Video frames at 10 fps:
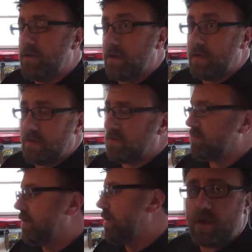and
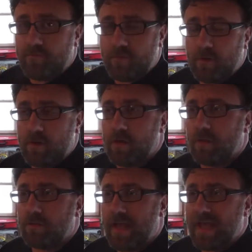us. Cover
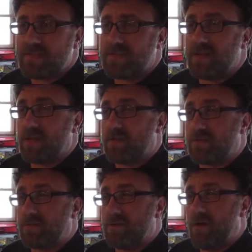lasted
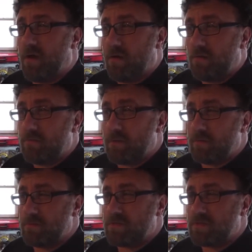
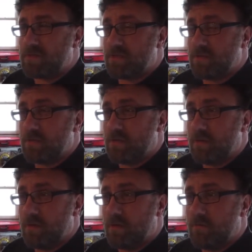almost
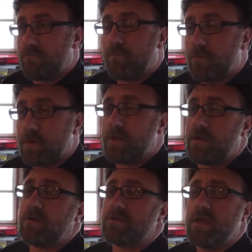4
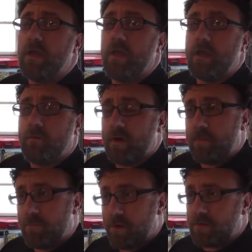years. When I
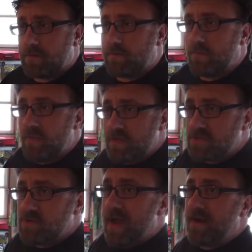brought this
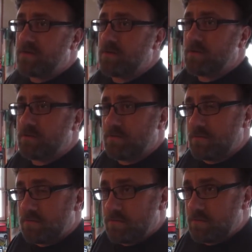tractor
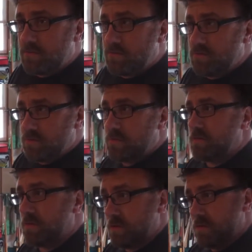
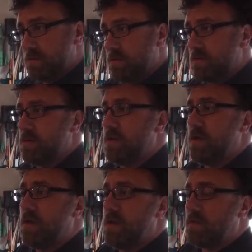to
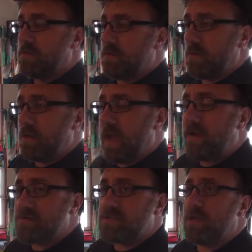the
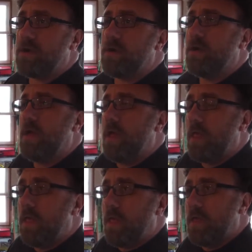house here
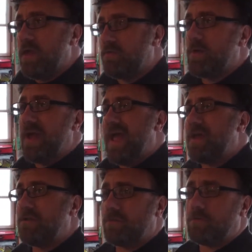is when I
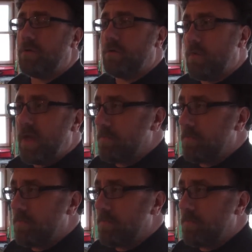had to throw it away